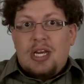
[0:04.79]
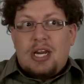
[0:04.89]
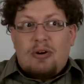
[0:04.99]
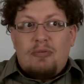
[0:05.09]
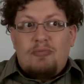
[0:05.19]

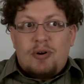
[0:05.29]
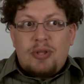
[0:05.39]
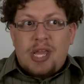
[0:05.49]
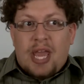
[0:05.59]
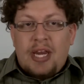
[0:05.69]
Now,
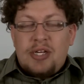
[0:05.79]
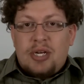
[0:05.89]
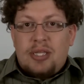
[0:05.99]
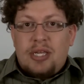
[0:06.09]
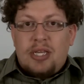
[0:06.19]
most
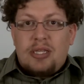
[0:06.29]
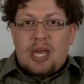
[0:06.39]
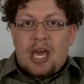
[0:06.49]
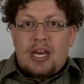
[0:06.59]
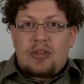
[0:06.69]
ancient cities
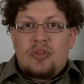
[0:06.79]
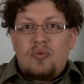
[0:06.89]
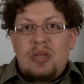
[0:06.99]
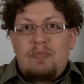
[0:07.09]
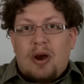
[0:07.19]
had a
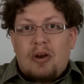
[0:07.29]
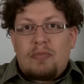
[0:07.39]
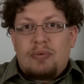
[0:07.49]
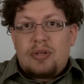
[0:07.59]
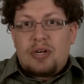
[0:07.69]

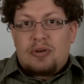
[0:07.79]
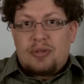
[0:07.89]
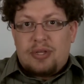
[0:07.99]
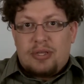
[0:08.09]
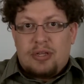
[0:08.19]
three-part political
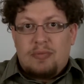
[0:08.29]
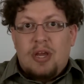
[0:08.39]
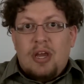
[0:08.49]
system